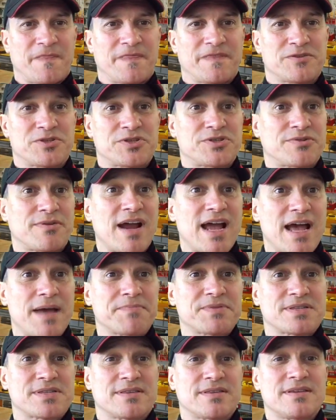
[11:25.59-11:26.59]

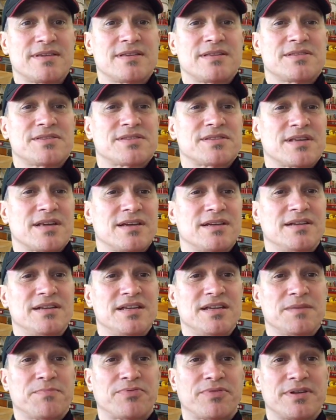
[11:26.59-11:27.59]
straps, these
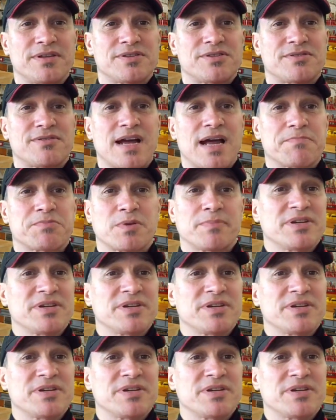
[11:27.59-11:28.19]
neoprene straps